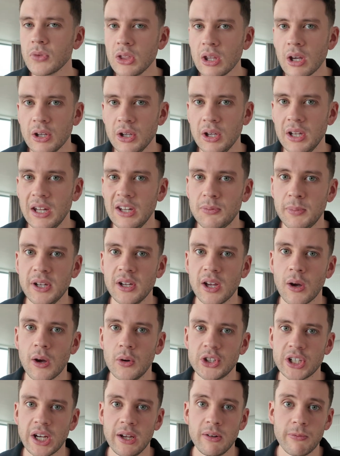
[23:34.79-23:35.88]
You need to be
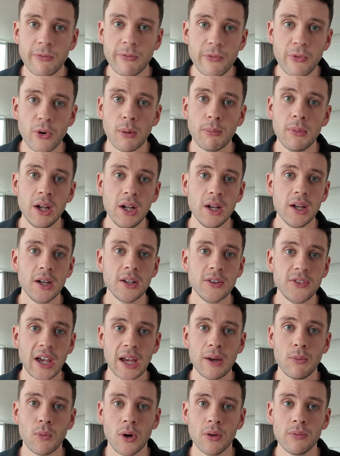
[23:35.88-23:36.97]
negotiating from
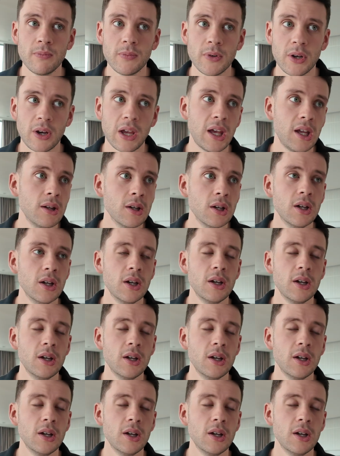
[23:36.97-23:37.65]
day one, okay?